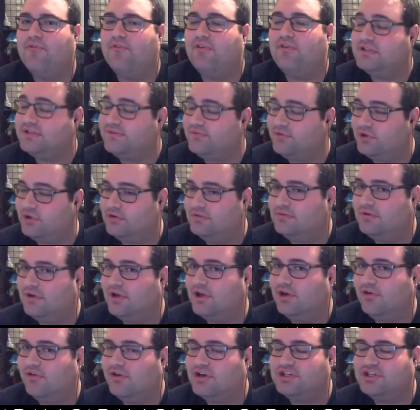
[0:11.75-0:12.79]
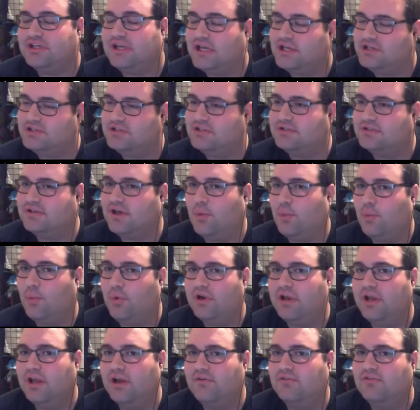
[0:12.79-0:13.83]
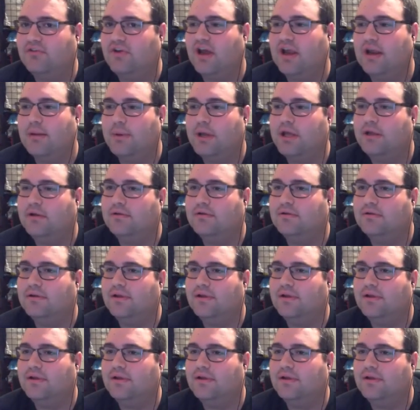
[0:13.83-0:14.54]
First of all, congratulations on 1 year of Dynamite.